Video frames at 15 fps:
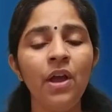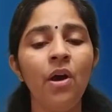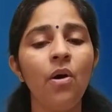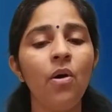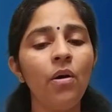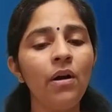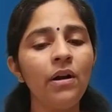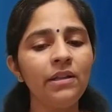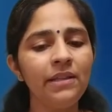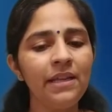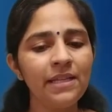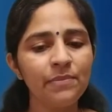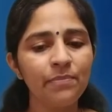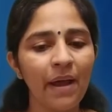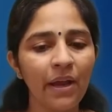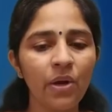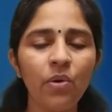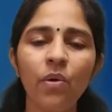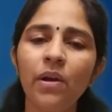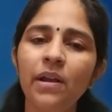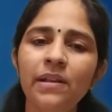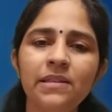or these
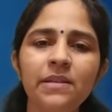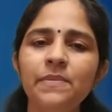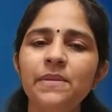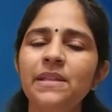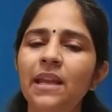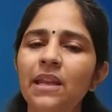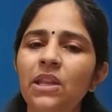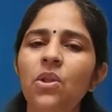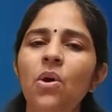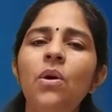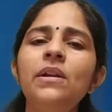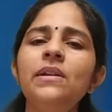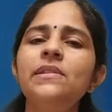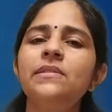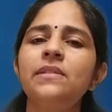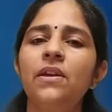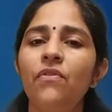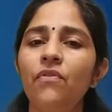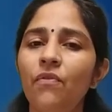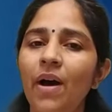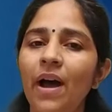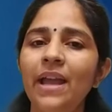microorganisms cannot
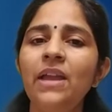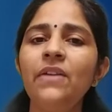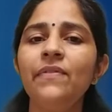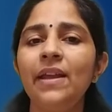survive